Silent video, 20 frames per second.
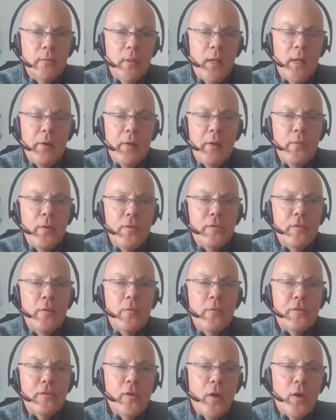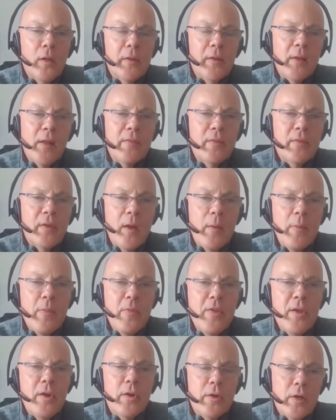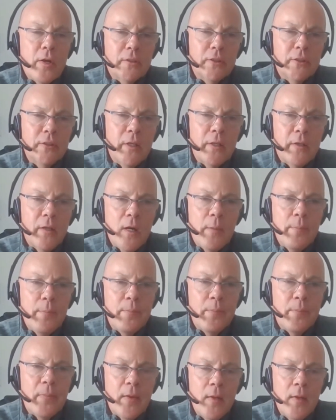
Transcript: It actually was called at that time, theartauction.com.